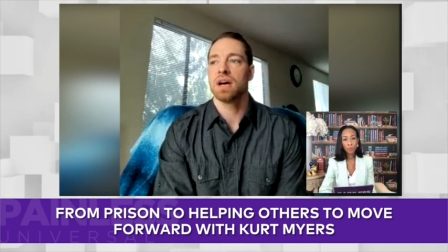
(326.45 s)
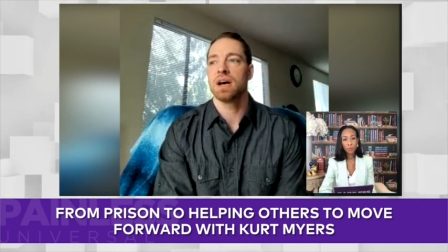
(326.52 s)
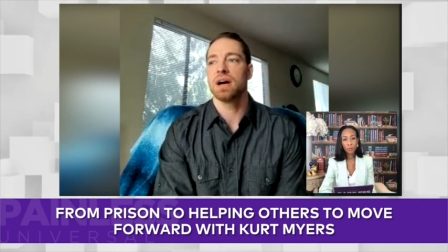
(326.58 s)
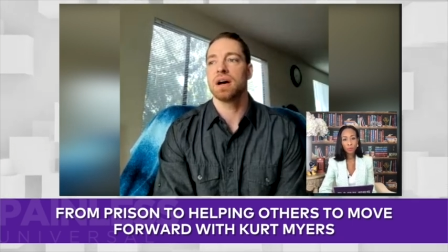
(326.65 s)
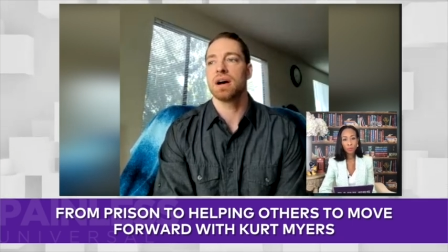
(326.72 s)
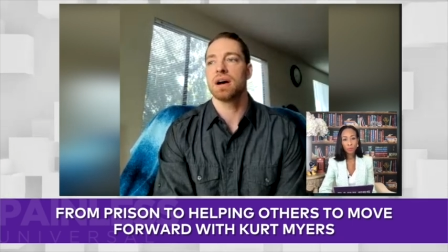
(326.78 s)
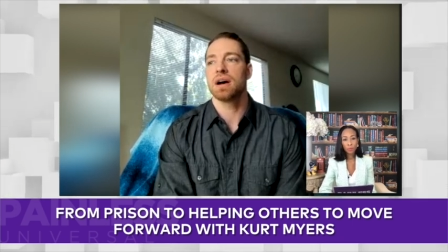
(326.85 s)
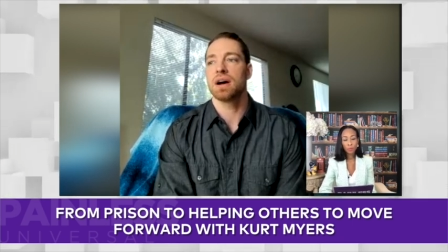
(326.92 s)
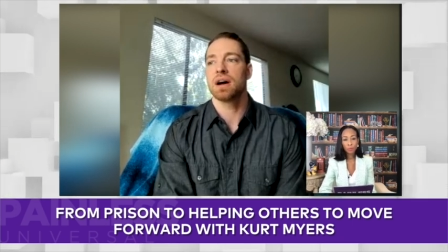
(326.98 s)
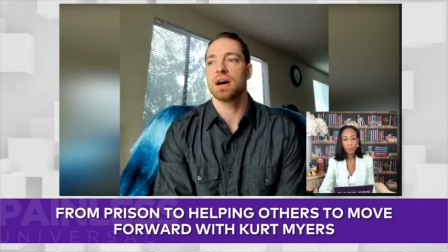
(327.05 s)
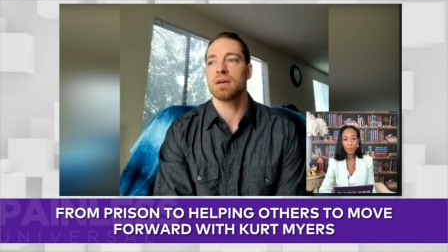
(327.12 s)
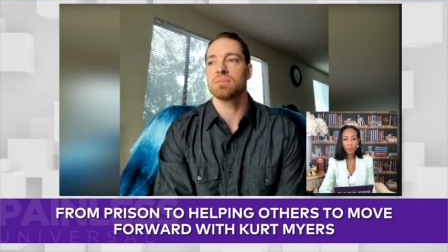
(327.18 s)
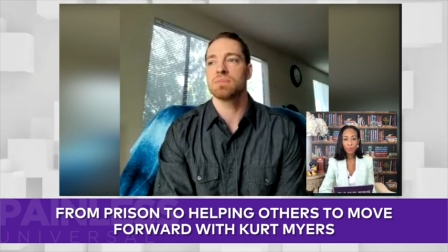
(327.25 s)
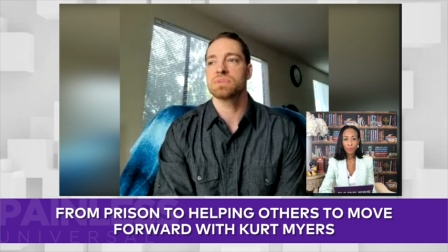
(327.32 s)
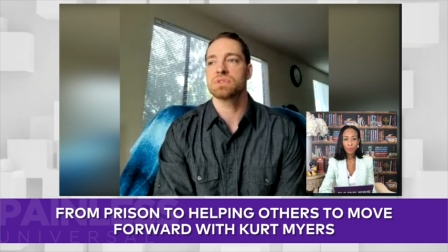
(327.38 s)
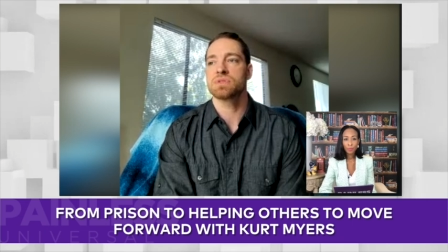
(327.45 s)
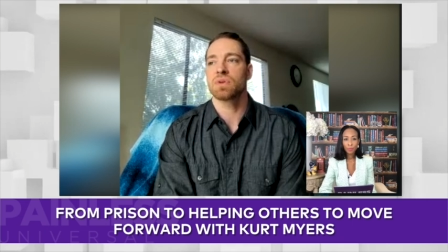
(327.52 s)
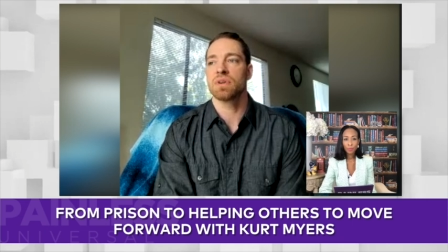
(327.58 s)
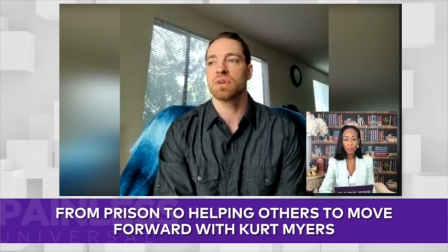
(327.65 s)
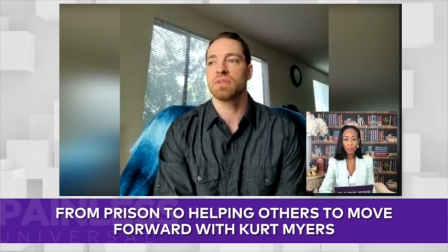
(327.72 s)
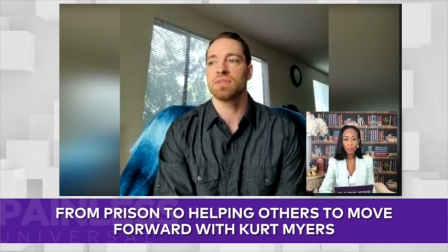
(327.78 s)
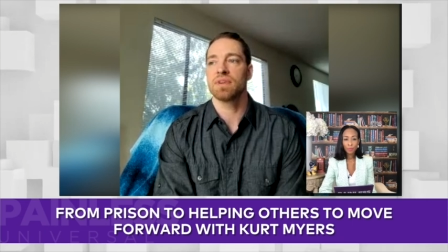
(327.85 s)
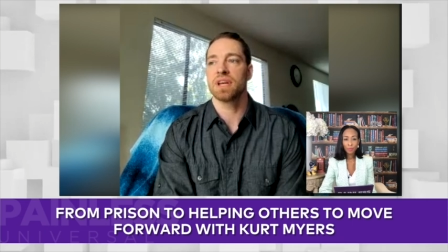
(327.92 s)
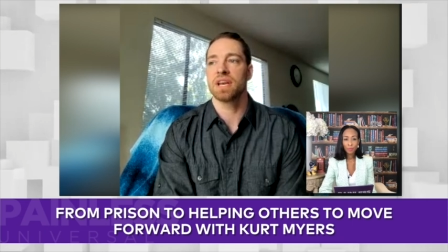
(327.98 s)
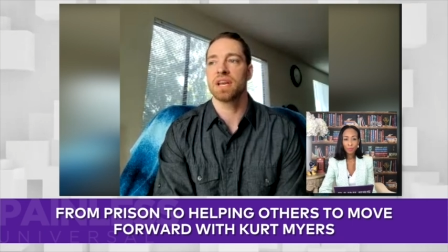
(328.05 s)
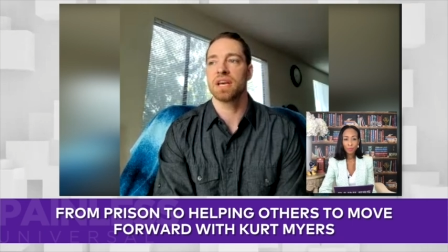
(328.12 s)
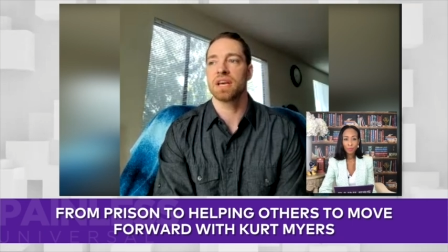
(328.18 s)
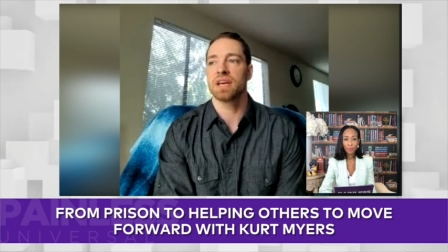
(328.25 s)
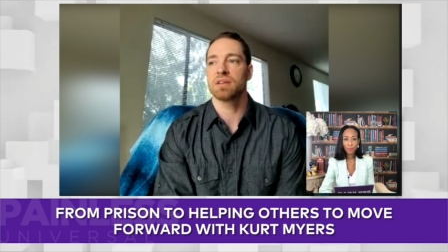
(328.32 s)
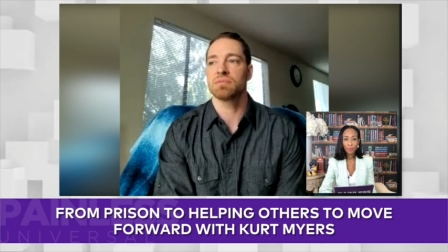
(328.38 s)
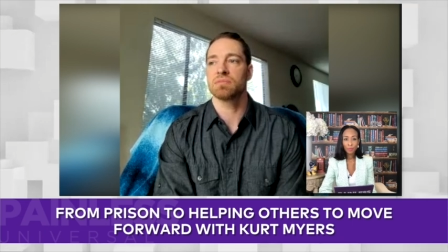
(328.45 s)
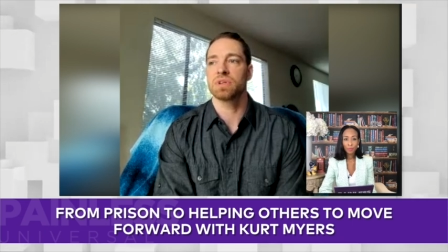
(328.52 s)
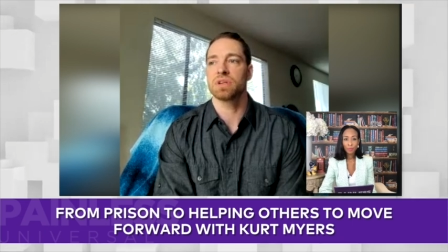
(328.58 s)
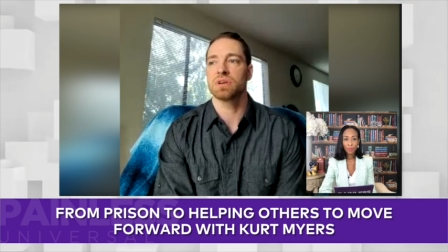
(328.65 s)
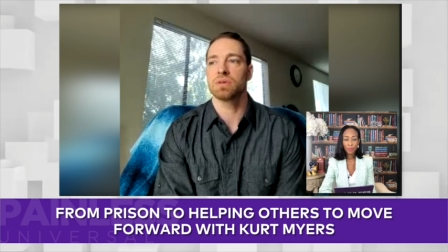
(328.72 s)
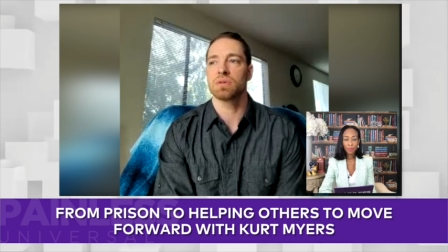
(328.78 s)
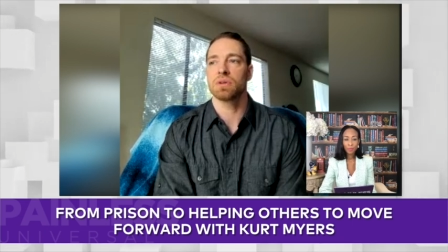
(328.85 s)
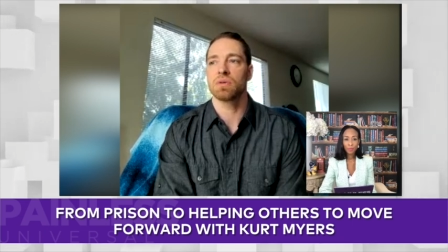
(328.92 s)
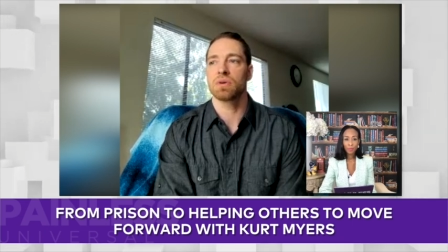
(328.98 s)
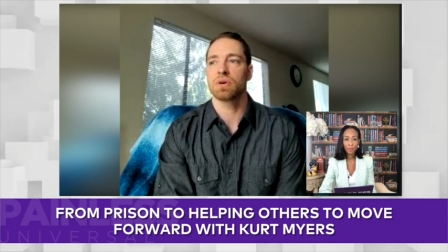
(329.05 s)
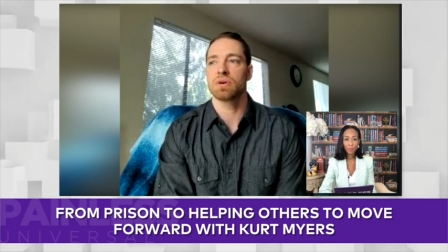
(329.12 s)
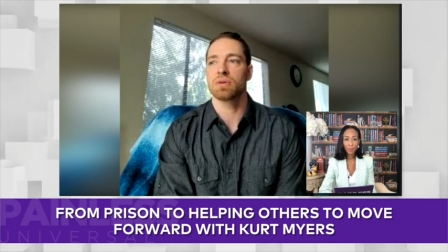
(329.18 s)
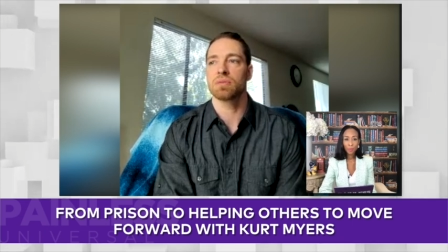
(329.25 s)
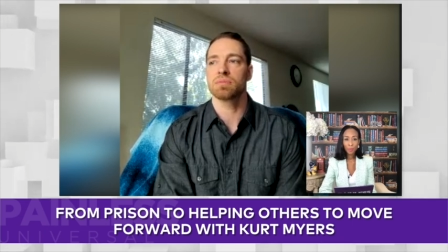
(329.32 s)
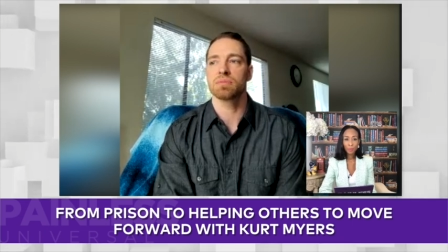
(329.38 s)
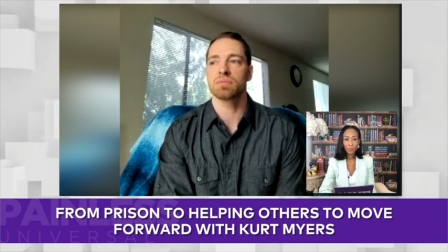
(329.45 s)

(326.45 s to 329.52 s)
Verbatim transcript: um, sort of in a you know lower